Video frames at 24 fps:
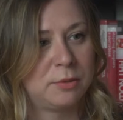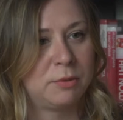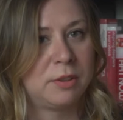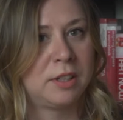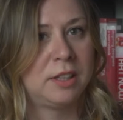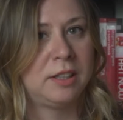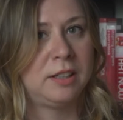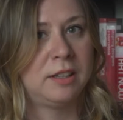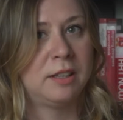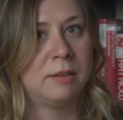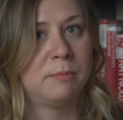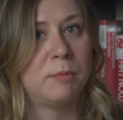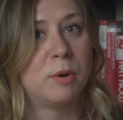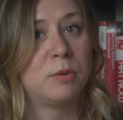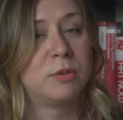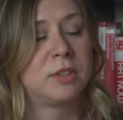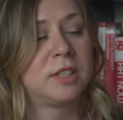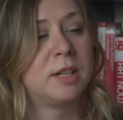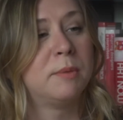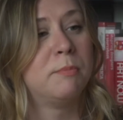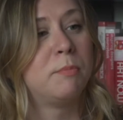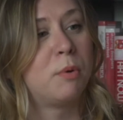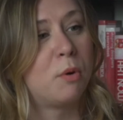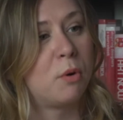really the
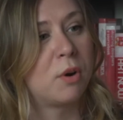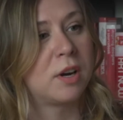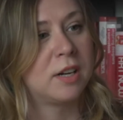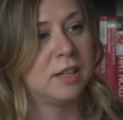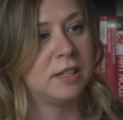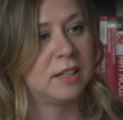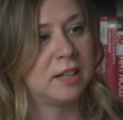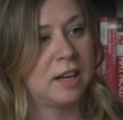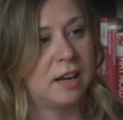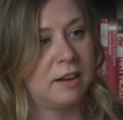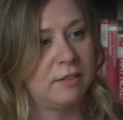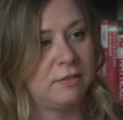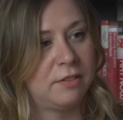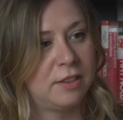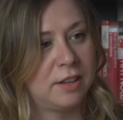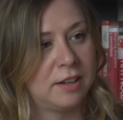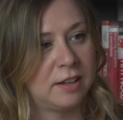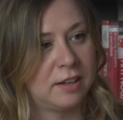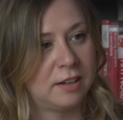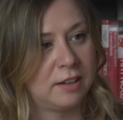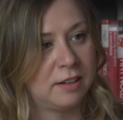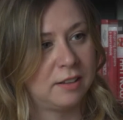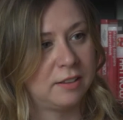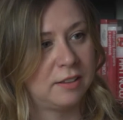most important of
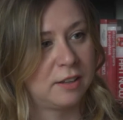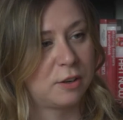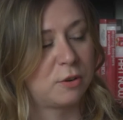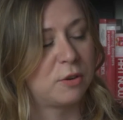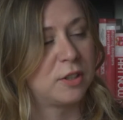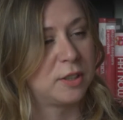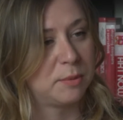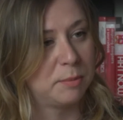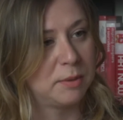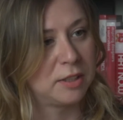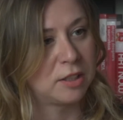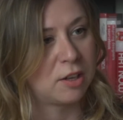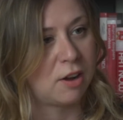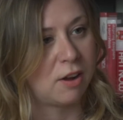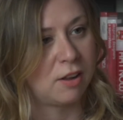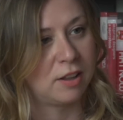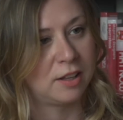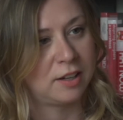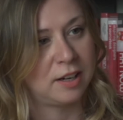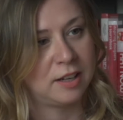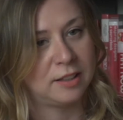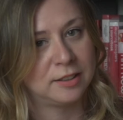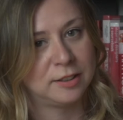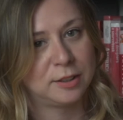the Christmas
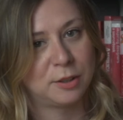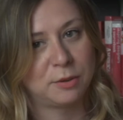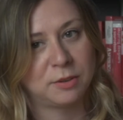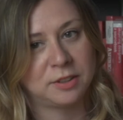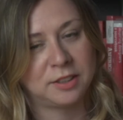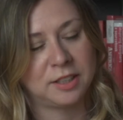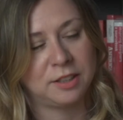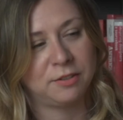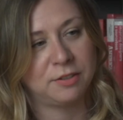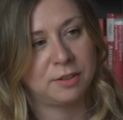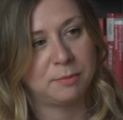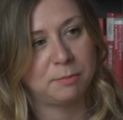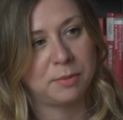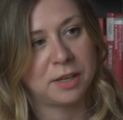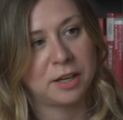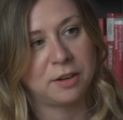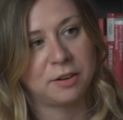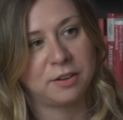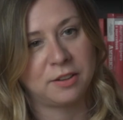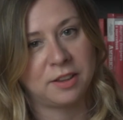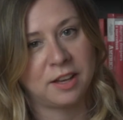holidays. So it's even bigger